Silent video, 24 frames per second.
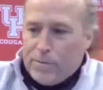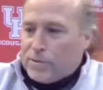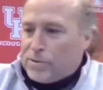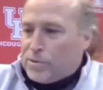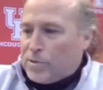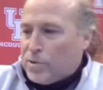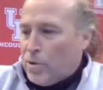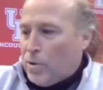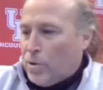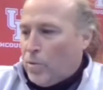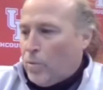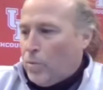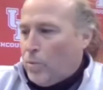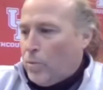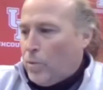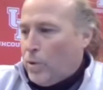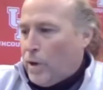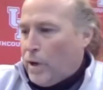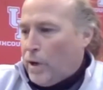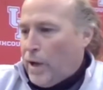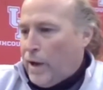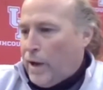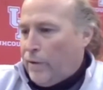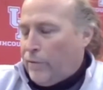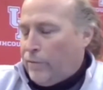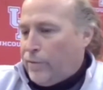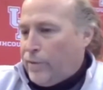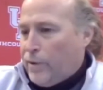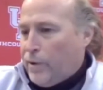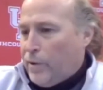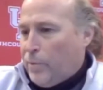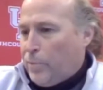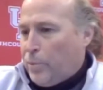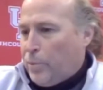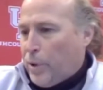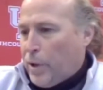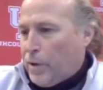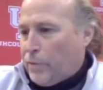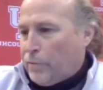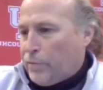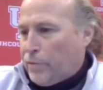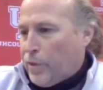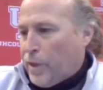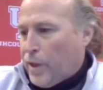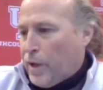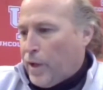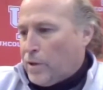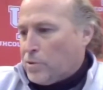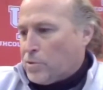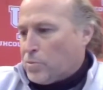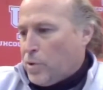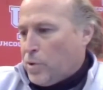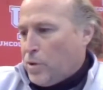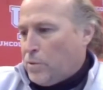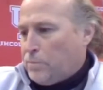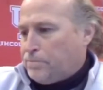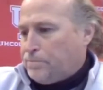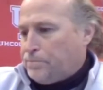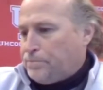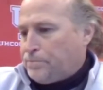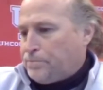So we'll have a plan for that as well.